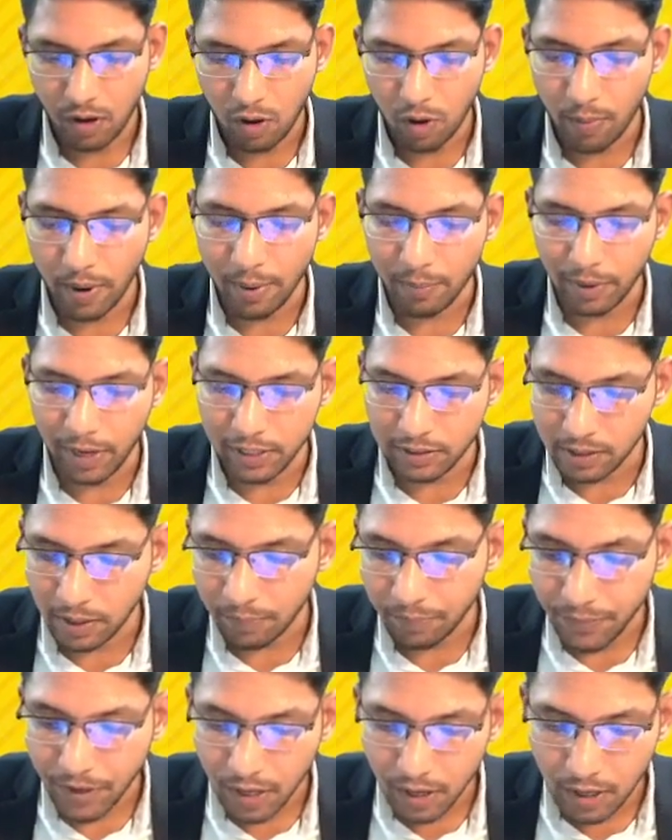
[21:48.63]
Hope I'm clear,
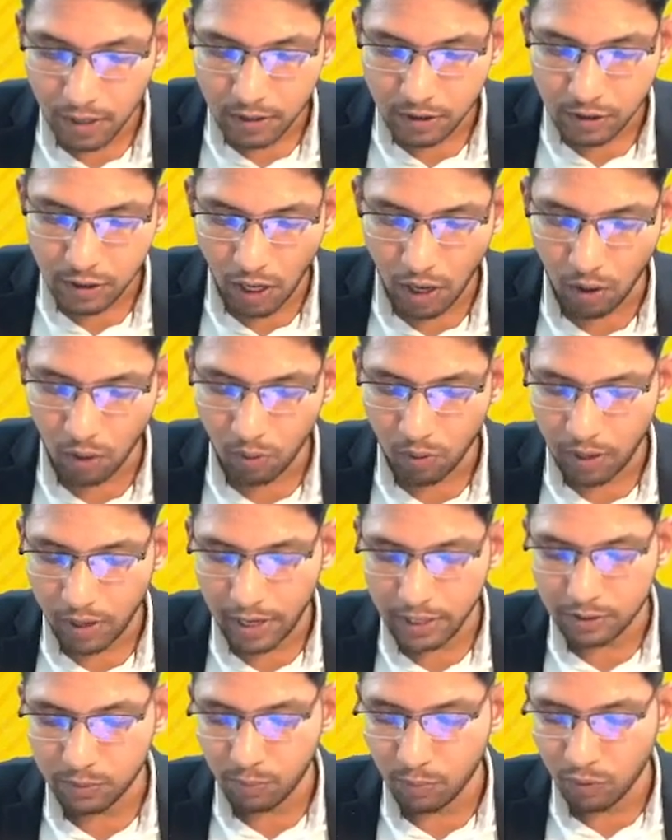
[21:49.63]
sir. Chalo.
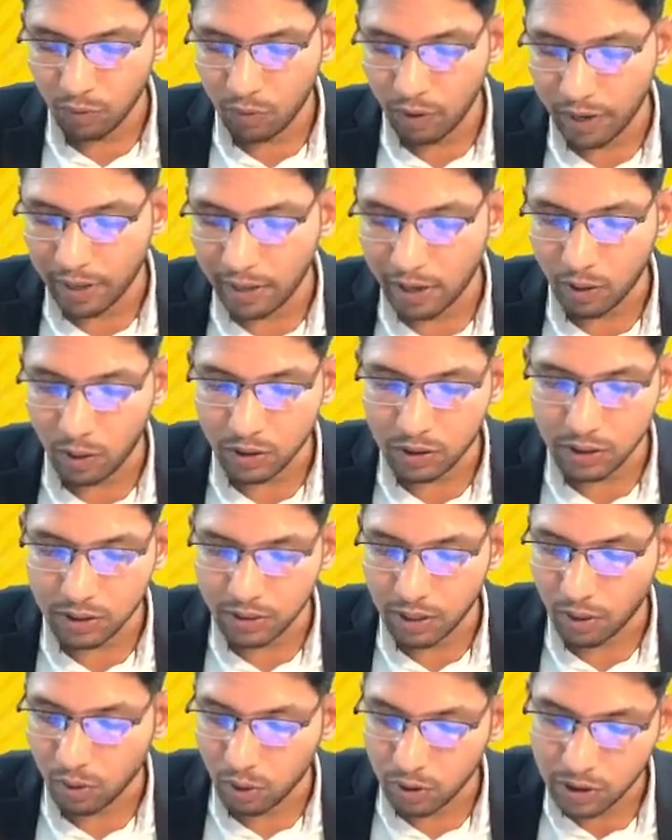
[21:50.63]
Let's move to another
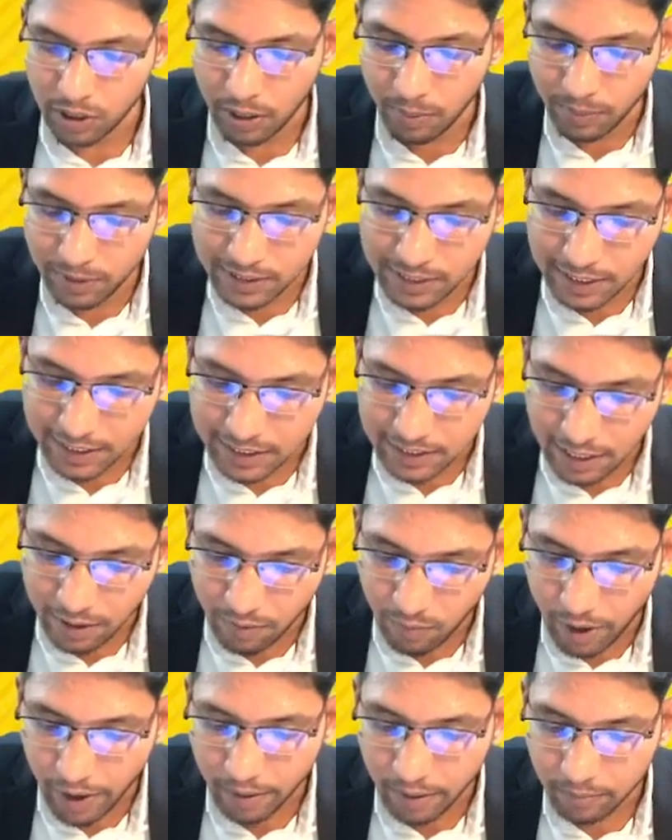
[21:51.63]
question, sir. Question number
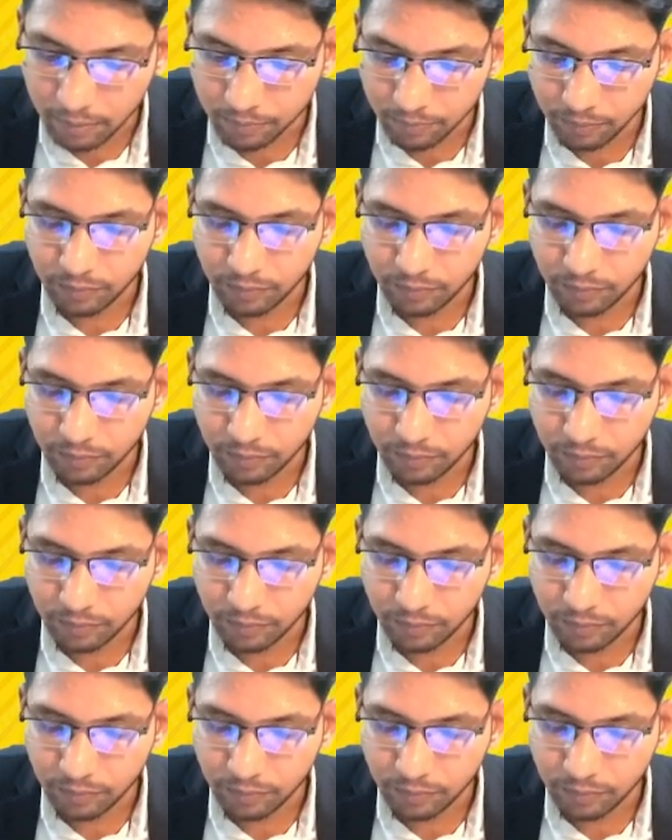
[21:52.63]
61,